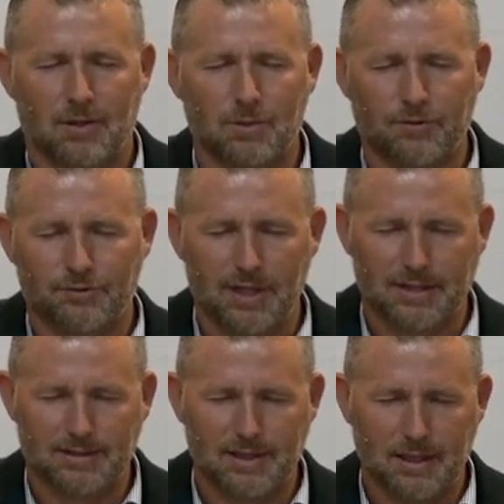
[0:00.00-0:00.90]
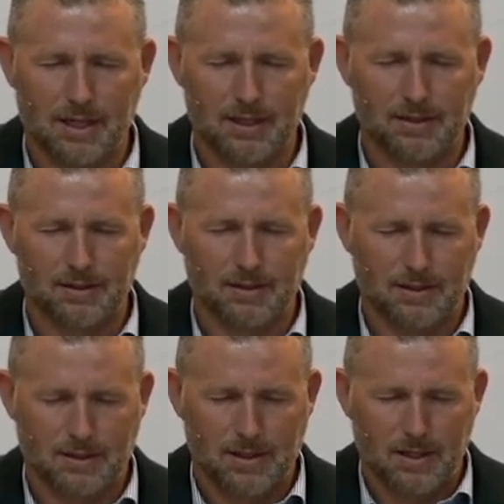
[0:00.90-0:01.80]
reflecting on,
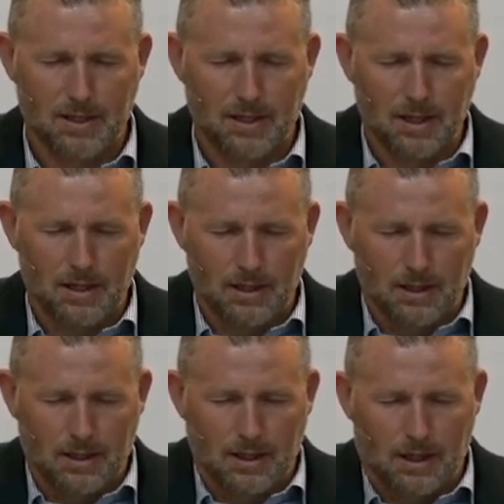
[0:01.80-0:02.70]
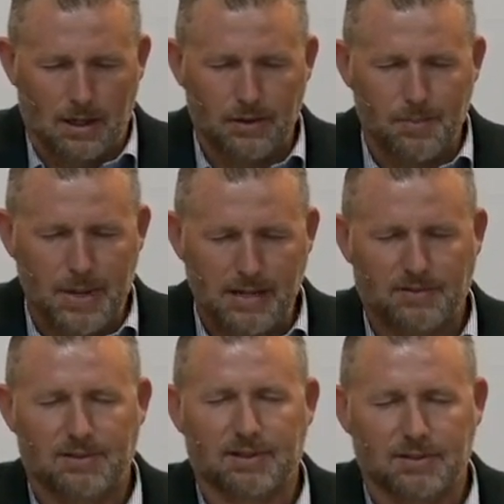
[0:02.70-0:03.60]
on the
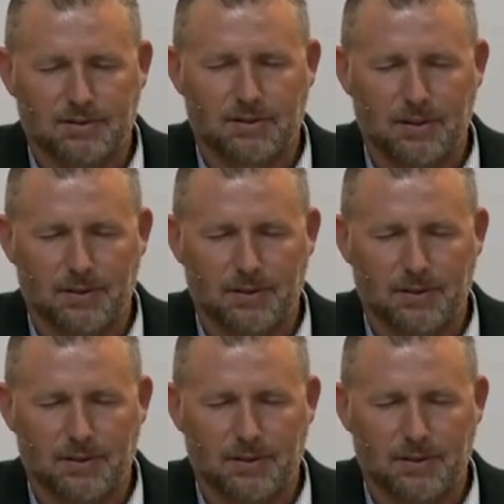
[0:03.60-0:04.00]
basics